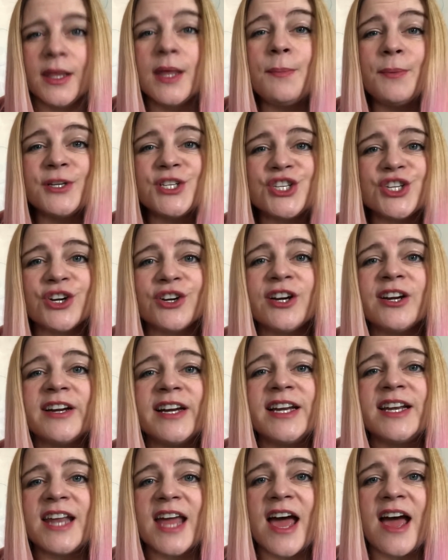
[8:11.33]
They put sugar
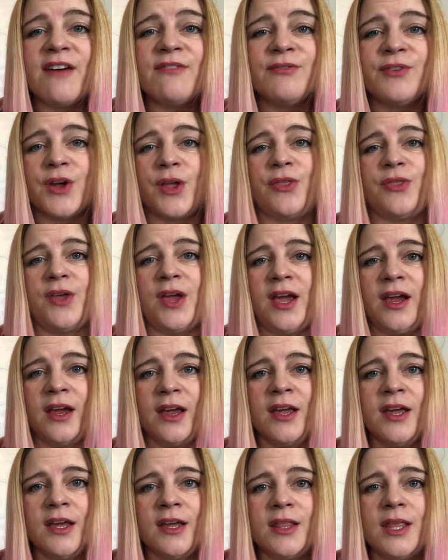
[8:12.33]
in
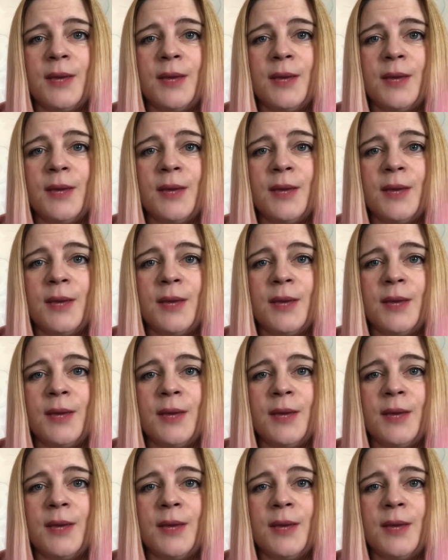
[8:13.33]
everything.